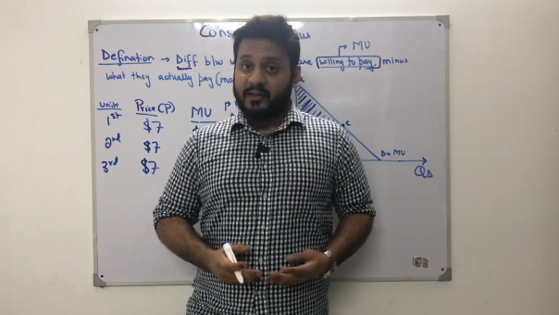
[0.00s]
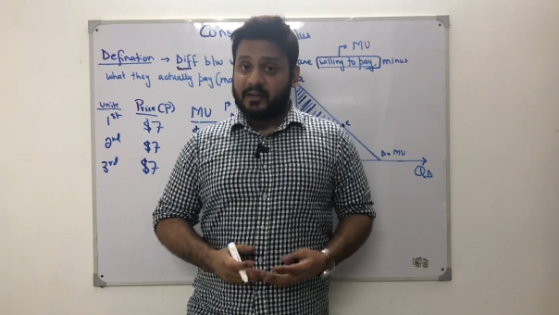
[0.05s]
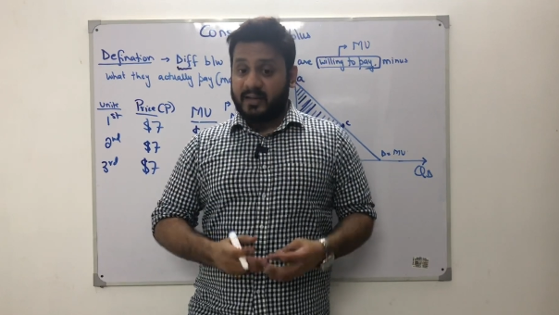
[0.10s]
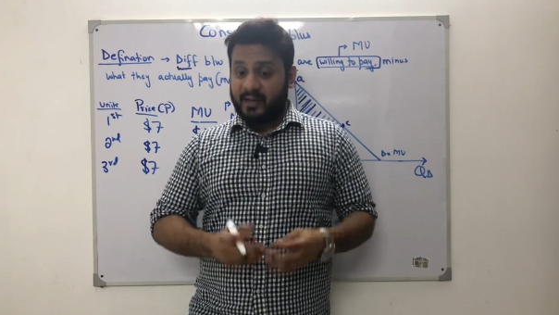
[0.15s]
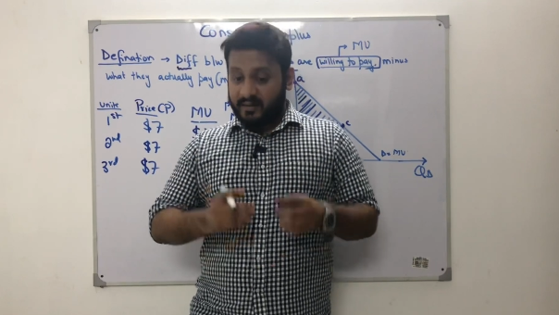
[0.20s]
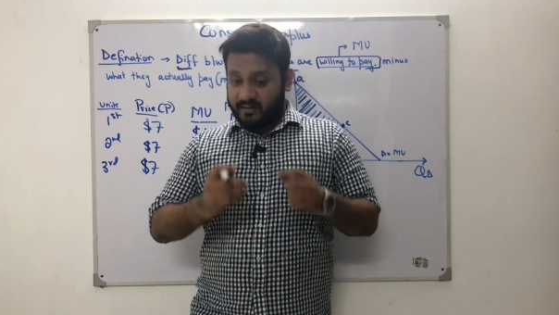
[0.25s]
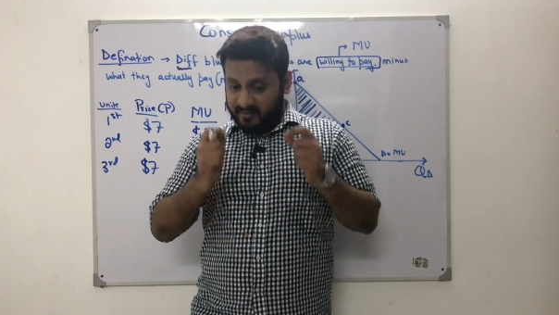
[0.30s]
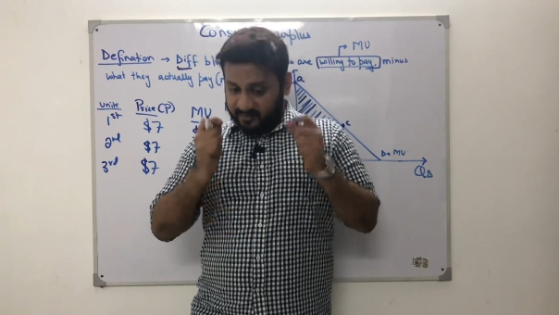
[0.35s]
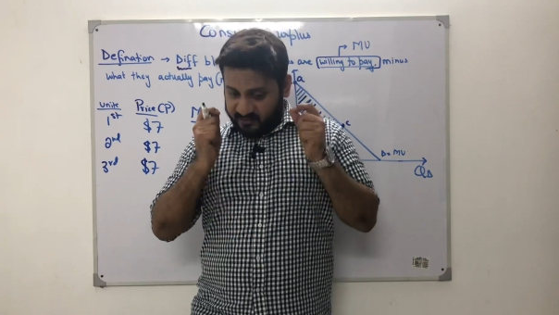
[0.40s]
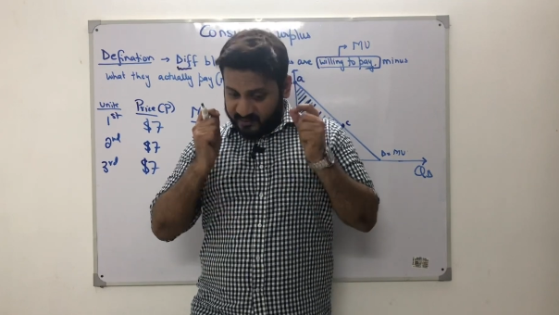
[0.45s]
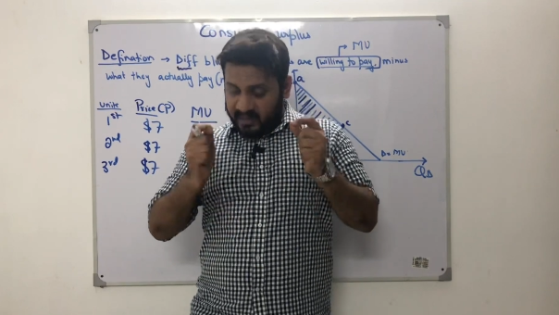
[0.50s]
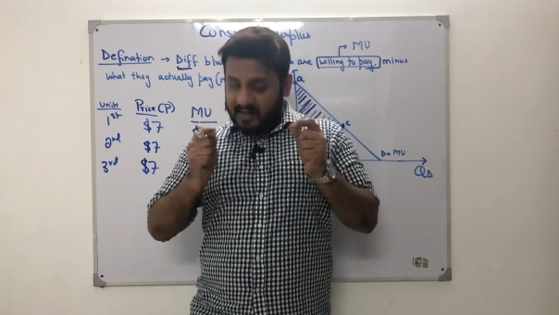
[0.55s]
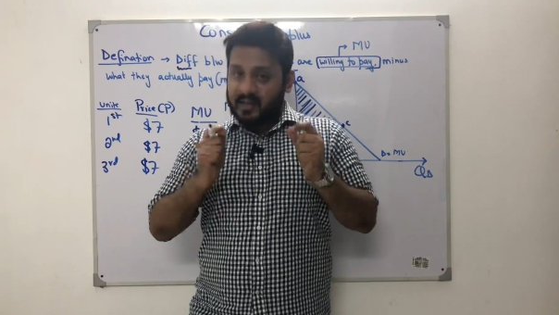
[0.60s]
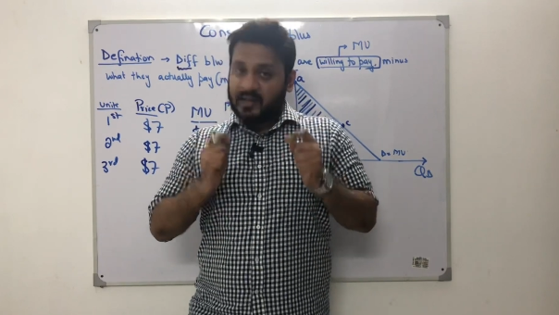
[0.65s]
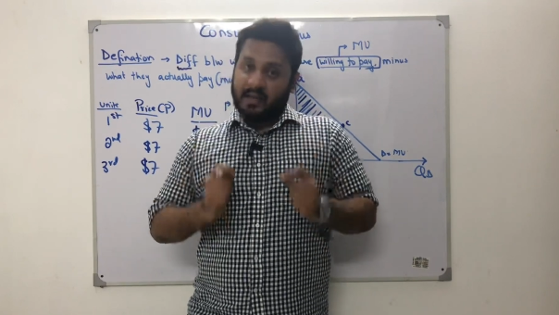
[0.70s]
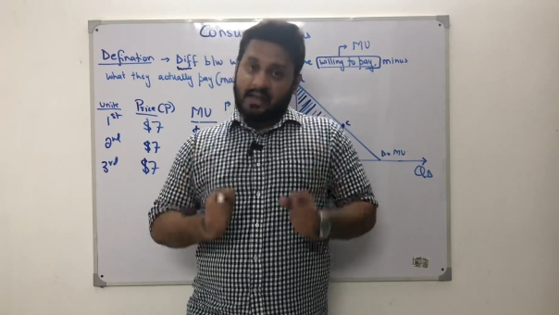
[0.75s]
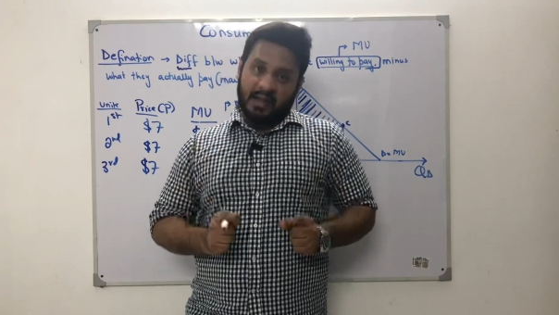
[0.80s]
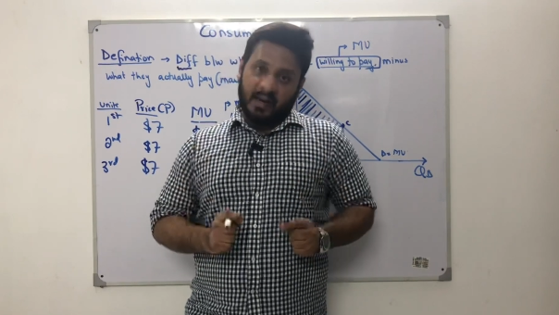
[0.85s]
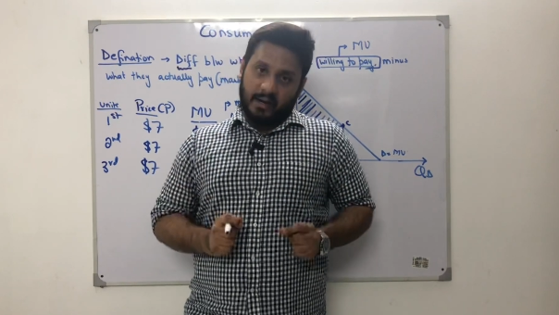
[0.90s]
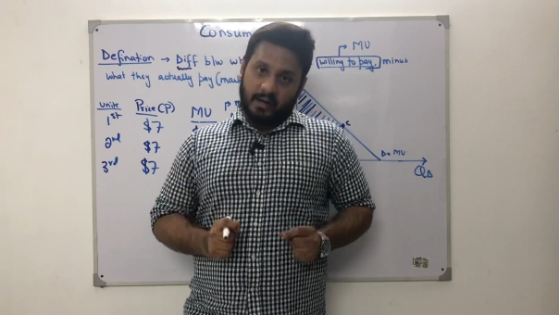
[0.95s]
There is still a
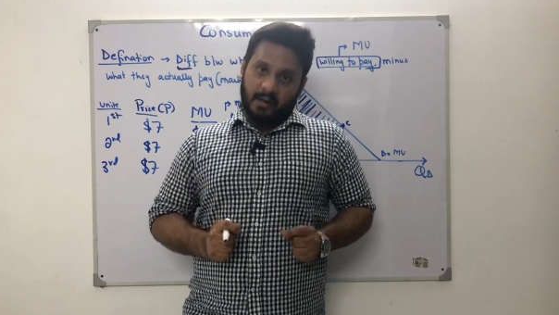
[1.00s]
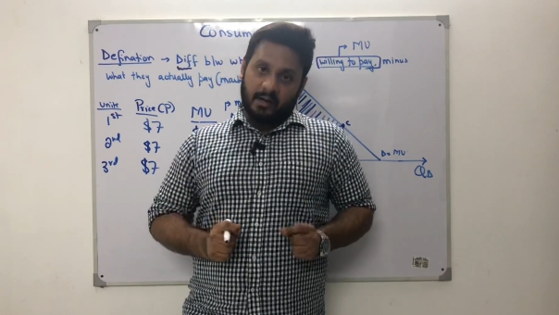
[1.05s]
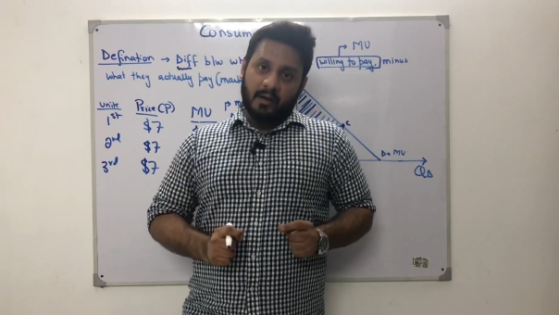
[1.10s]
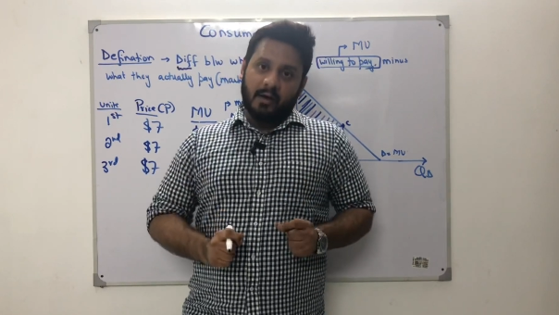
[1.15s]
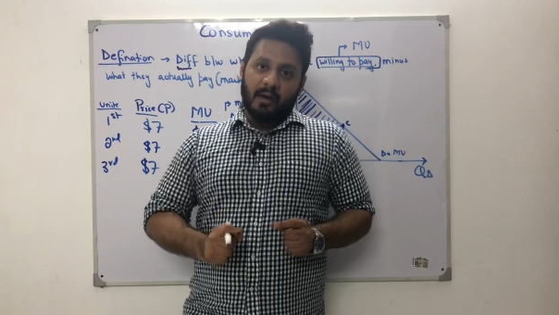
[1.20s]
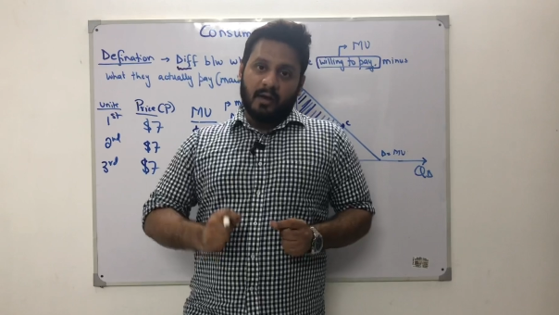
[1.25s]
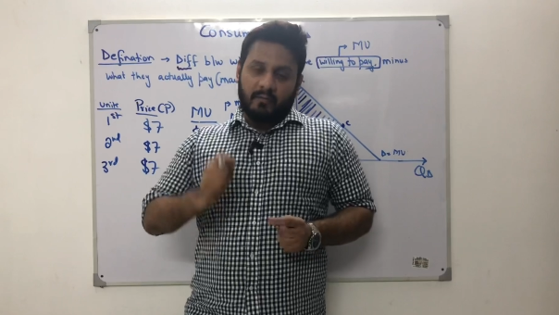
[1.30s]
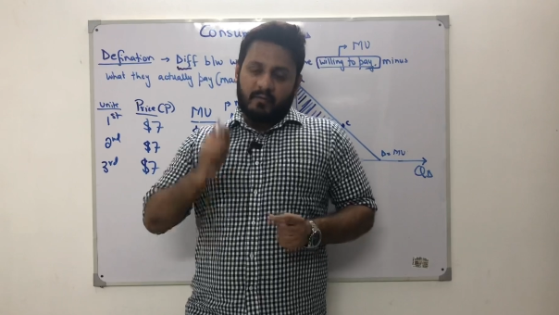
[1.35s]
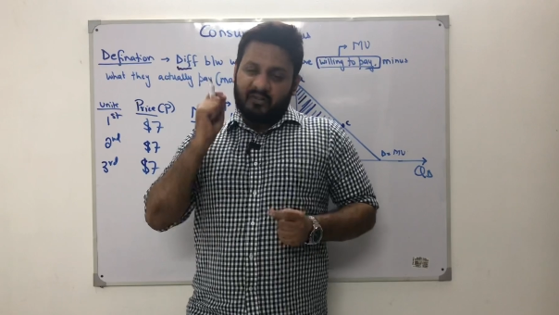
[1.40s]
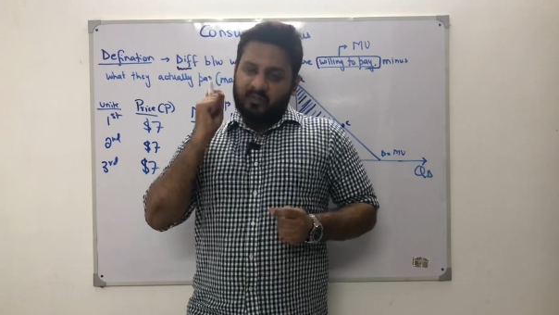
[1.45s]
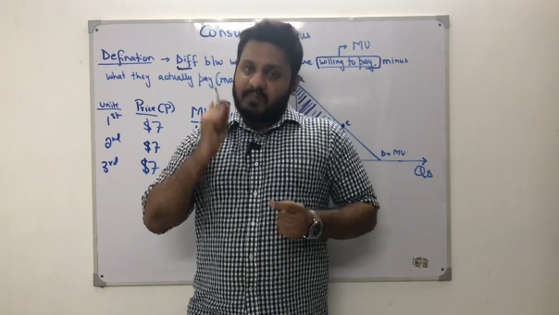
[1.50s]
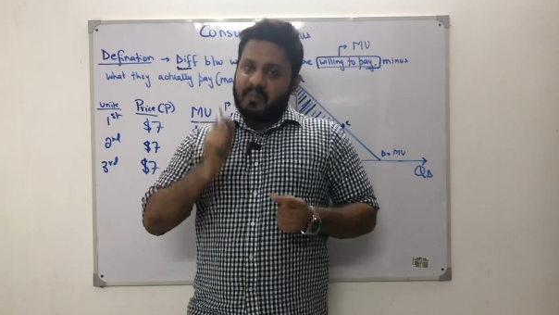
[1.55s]
gain, which